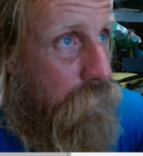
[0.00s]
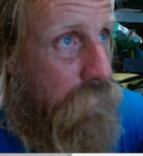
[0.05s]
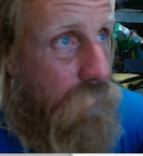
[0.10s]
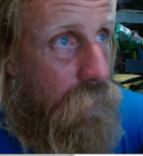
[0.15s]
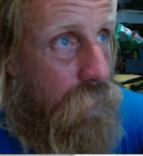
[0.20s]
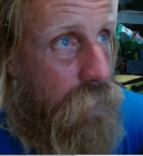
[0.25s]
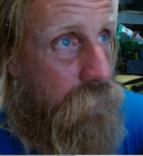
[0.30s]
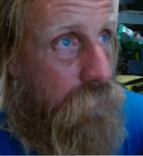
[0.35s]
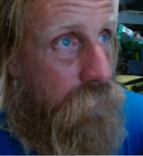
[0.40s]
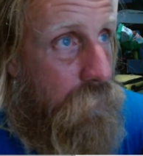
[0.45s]

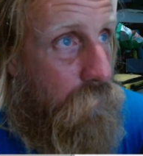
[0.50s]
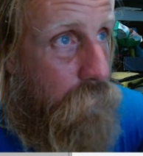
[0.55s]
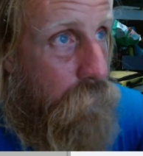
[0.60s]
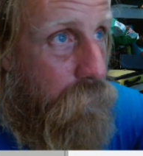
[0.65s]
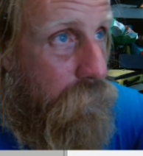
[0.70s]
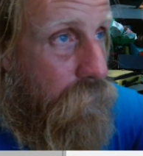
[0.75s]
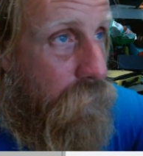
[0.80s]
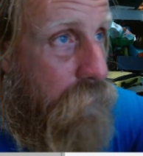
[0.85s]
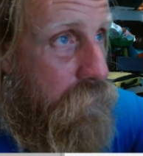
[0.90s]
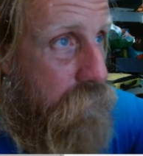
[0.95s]
not even an
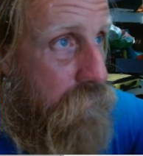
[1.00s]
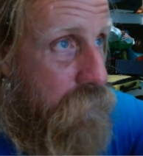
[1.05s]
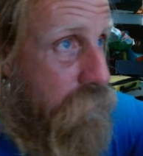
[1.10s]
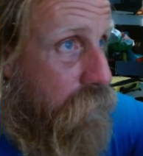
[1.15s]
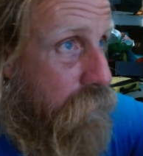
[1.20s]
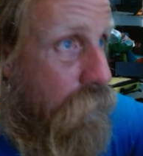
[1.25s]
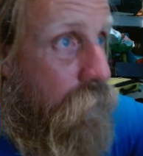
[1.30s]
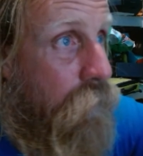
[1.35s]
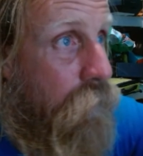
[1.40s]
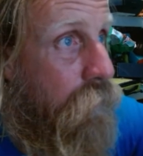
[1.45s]
organized
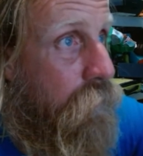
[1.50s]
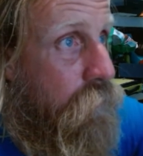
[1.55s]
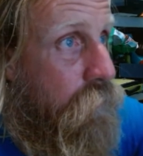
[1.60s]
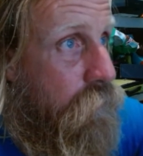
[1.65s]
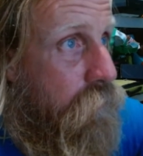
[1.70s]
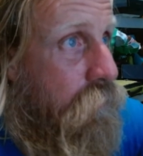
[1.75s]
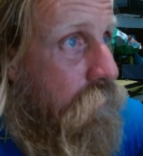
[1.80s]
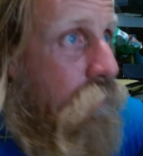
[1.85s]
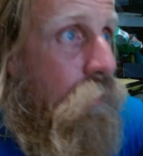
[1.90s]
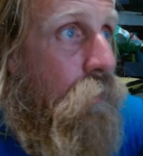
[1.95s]
society,
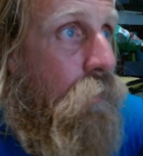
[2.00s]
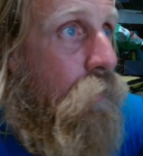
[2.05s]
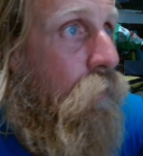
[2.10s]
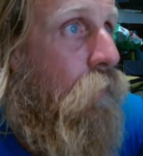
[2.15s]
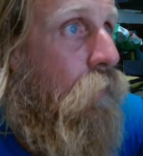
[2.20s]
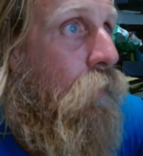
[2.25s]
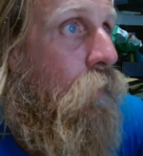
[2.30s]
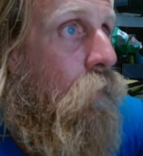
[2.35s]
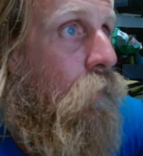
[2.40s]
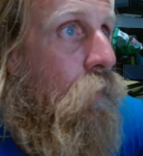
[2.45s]
just
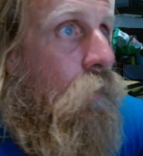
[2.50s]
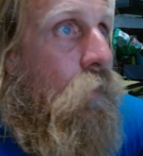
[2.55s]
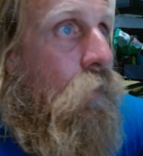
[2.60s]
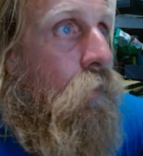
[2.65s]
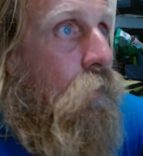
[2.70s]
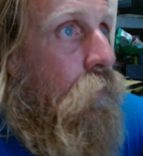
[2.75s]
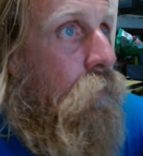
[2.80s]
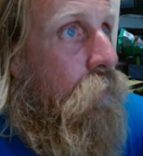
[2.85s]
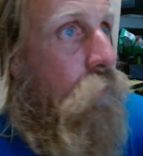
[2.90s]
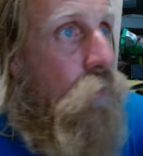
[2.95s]

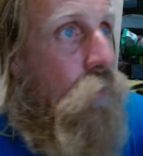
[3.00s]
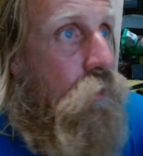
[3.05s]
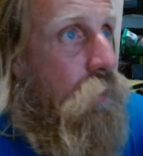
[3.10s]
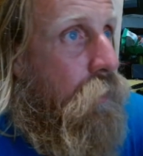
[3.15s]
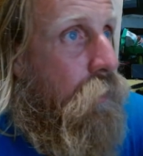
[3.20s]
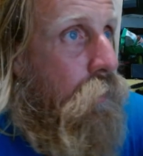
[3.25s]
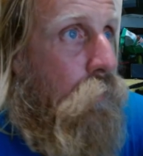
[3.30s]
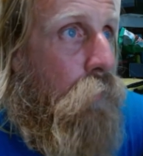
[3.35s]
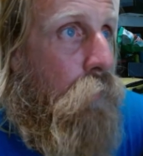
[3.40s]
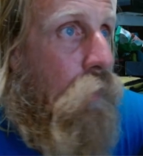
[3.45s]

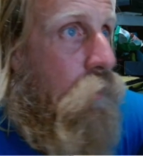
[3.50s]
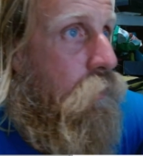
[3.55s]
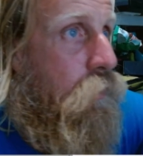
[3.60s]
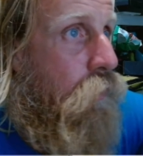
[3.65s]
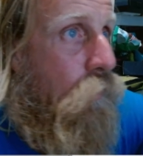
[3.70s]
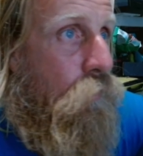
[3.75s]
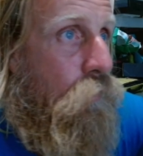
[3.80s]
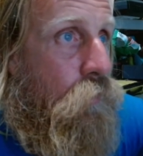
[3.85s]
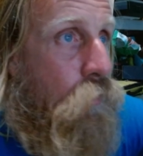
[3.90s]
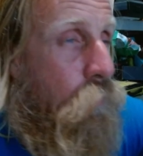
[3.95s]
like you make
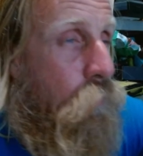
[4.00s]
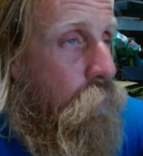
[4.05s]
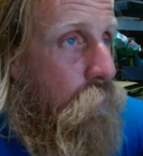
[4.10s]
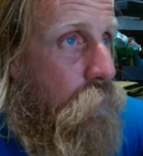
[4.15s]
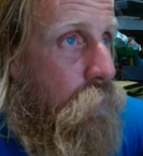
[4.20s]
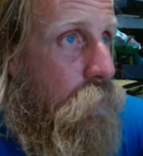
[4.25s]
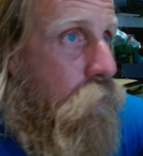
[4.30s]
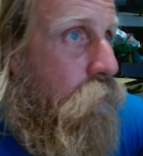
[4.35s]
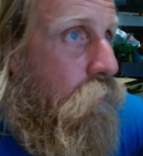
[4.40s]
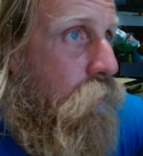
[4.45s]
stone
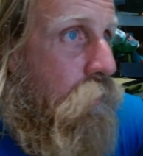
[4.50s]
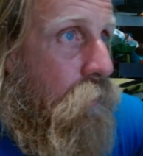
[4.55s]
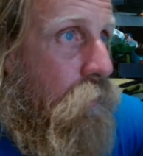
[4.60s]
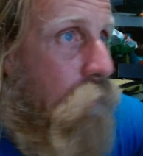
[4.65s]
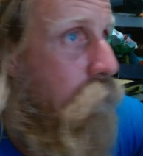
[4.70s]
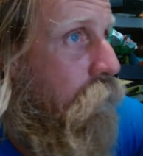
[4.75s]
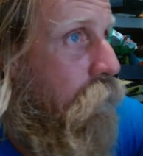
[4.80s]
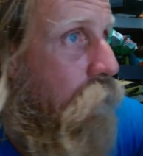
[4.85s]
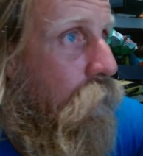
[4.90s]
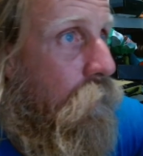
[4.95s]
tools, just
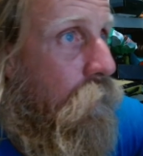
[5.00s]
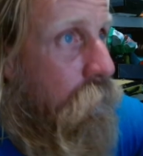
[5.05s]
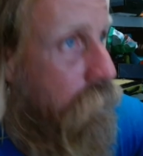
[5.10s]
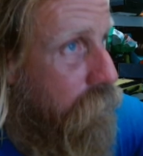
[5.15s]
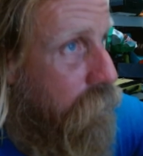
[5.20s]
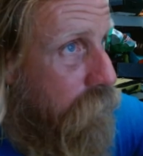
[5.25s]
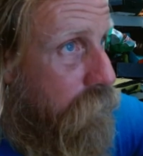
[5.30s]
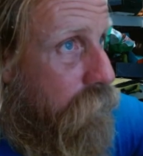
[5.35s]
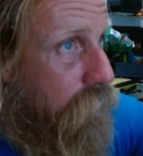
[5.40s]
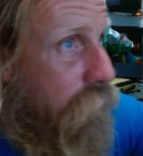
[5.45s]
like you hunt,
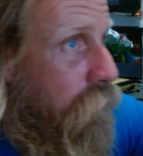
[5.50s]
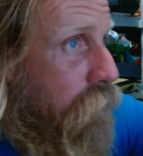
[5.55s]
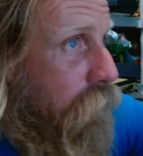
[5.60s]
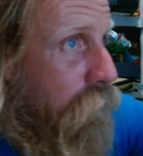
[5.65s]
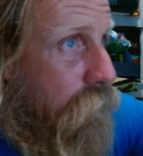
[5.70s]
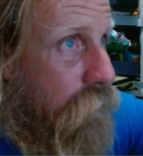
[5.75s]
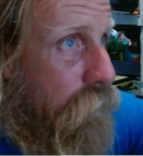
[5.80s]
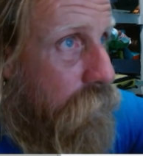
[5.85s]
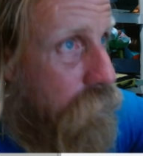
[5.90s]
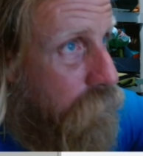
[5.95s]

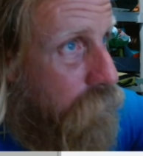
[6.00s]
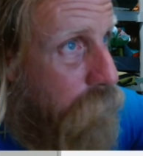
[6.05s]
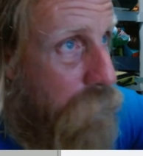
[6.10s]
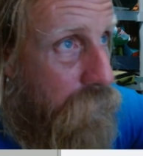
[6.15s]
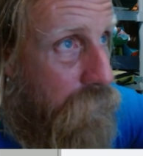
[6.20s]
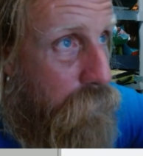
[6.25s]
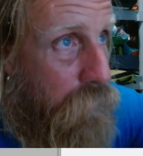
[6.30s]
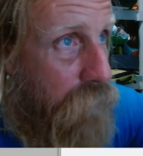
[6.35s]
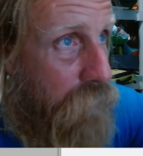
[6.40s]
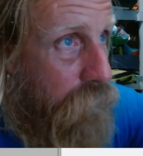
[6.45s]
you
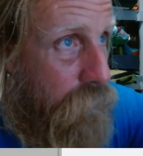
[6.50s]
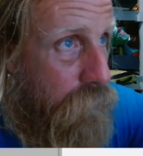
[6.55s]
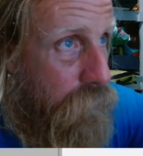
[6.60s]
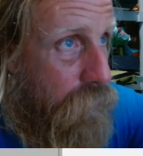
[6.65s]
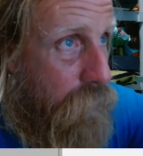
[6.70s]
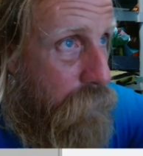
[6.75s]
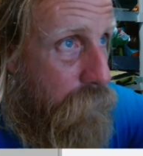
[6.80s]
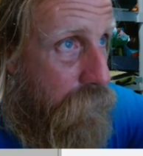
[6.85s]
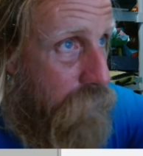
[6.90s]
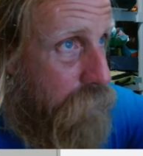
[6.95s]
make beaver
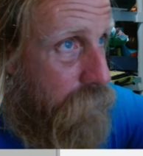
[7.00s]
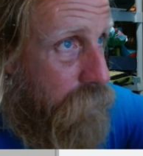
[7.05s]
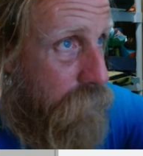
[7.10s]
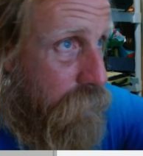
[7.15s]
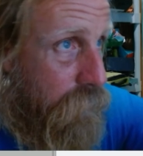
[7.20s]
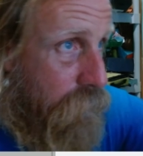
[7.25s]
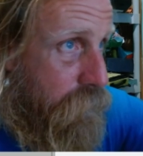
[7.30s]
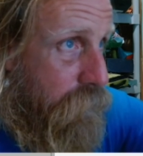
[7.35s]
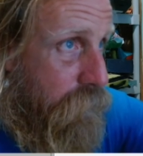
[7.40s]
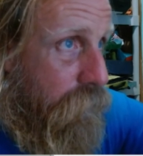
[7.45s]
dam
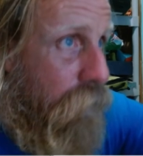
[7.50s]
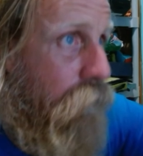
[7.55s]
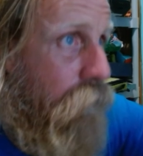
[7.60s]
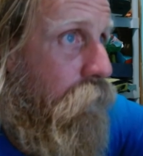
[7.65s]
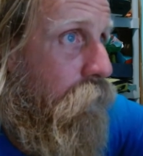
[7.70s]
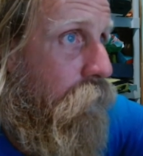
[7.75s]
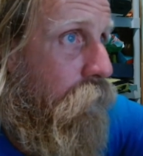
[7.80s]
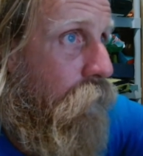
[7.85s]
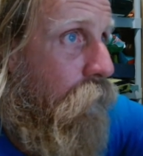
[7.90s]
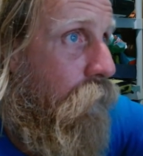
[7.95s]
analogs,
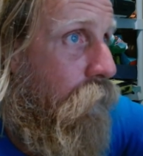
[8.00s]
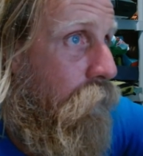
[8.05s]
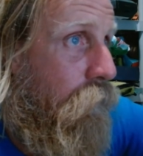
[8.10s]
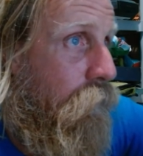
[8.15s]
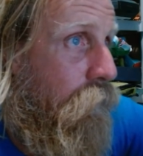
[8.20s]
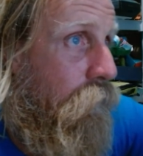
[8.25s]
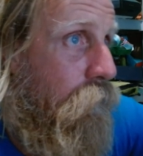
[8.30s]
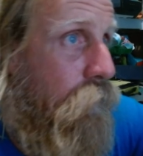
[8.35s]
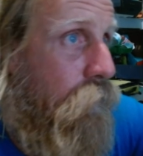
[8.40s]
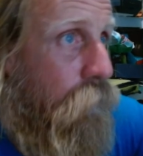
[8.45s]
you hunt,
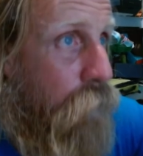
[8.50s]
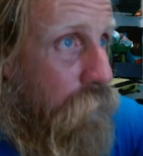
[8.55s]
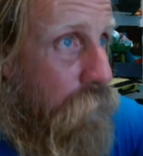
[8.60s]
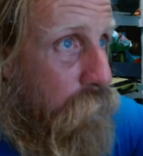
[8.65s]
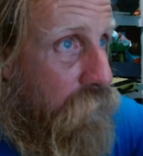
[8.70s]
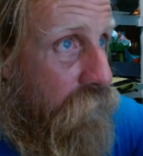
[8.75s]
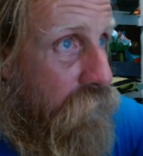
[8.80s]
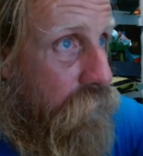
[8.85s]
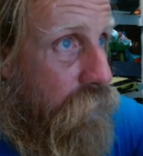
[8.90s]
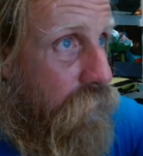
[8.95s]
you make
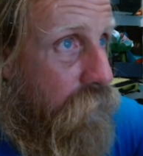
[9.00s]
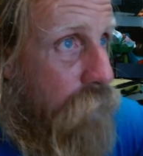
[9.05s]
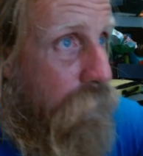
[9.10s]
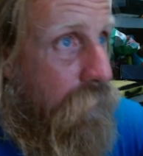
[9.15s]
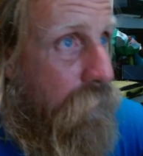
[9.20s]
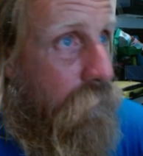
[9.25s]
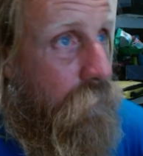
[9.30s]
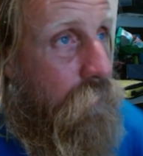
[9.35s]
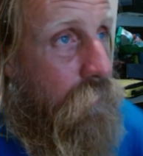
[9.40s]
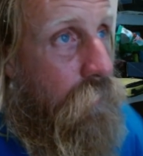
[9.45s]
beaver dam
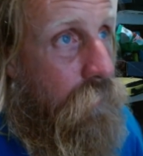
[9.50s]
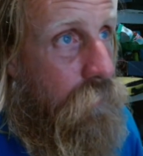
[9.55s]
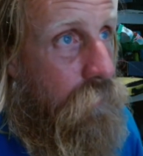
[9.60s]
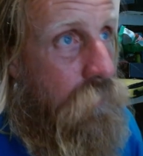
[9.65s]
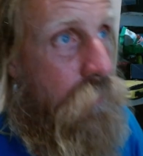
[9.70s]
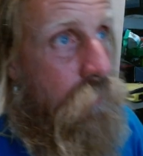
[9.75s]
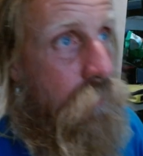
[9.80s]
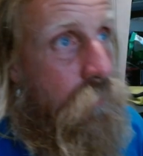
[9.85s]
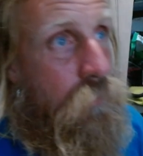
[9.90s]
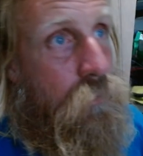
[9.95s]

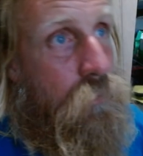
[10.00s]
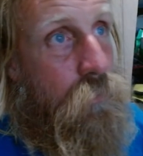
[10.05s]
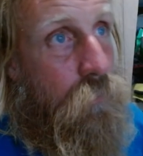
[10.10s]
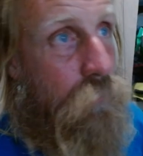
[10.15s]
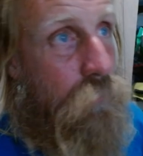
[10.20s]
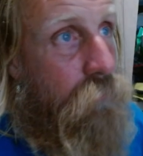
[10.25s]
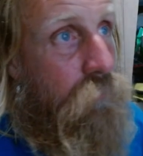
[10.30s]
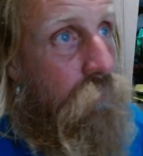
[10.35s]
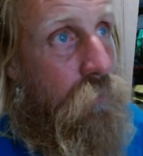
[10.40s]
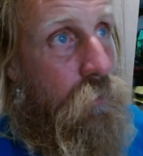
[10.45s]
analogs,
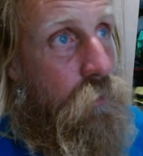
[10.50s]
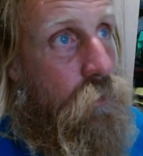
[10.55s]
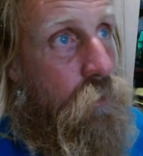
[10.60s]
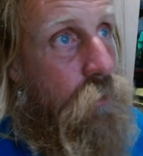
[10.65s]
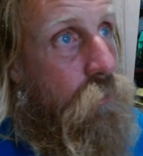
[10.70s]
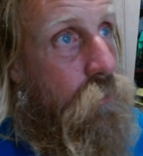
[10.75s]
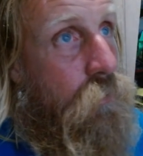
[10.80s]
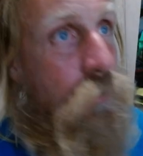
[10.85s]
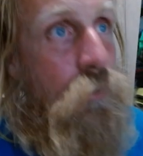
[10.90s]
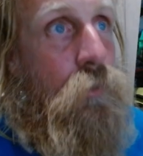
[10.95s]
you
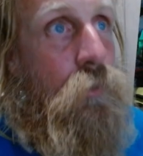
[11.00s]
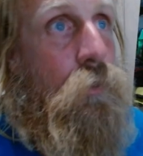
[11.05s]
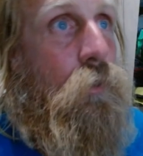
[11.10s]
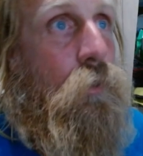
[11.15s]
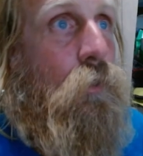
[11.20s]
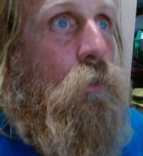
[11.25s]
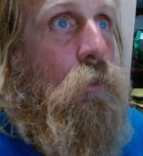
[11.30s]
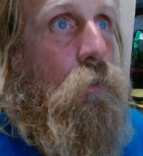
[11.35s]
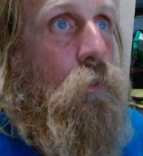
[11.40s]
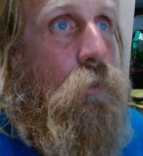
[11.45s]
fish,
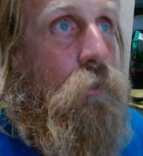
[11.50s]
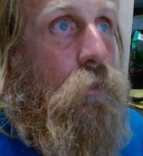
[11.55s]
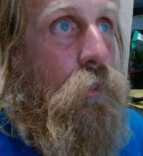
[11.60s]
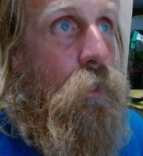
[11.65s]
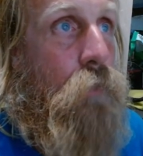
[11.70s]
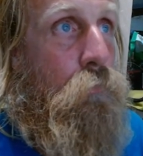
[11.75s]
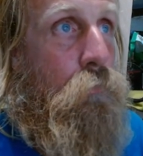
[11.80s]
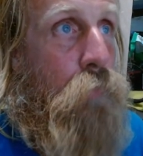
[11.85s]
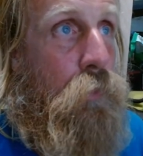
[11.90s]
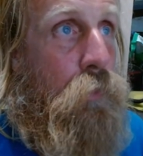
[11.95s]
you
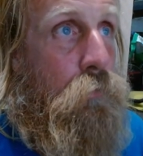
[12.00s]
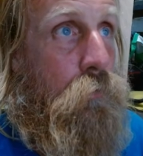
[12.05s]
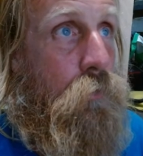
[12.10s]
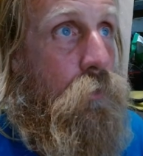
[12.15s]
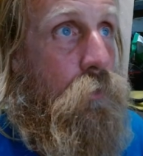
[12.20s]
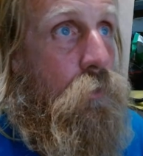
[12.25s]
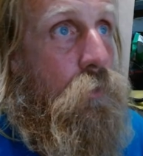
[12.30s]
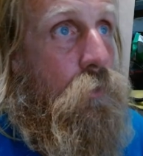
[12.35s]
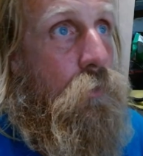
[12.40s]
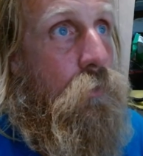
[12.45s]
get
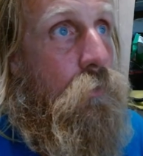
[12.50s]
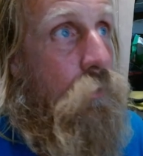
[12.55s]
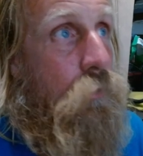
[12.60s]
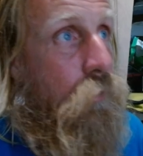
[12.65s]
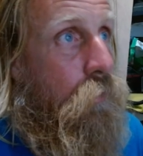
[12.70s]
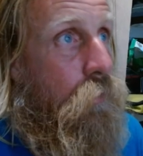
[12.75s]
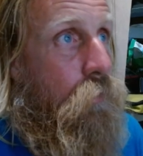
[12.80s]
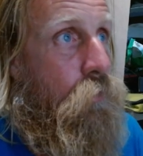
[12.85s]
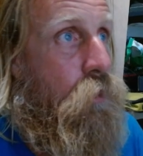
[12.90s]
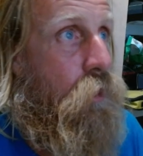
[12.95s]
boats,
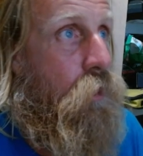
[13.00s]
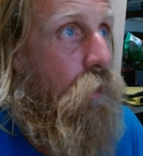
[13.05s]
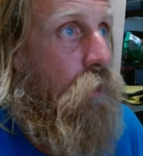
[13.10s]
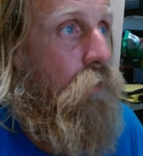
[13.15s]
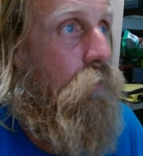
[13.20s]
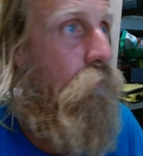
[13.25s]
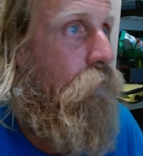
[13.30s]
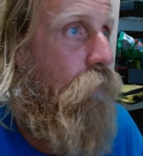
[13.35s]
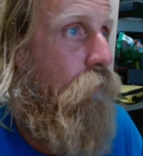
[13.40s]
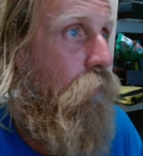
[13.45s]
you
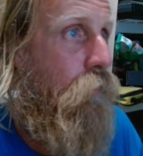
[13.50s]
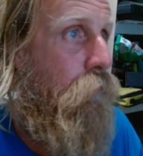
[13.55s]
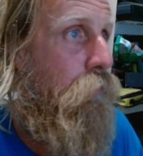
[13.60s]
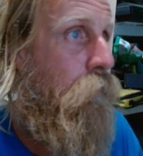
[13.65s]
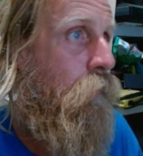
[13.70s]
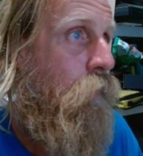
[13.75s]
sail from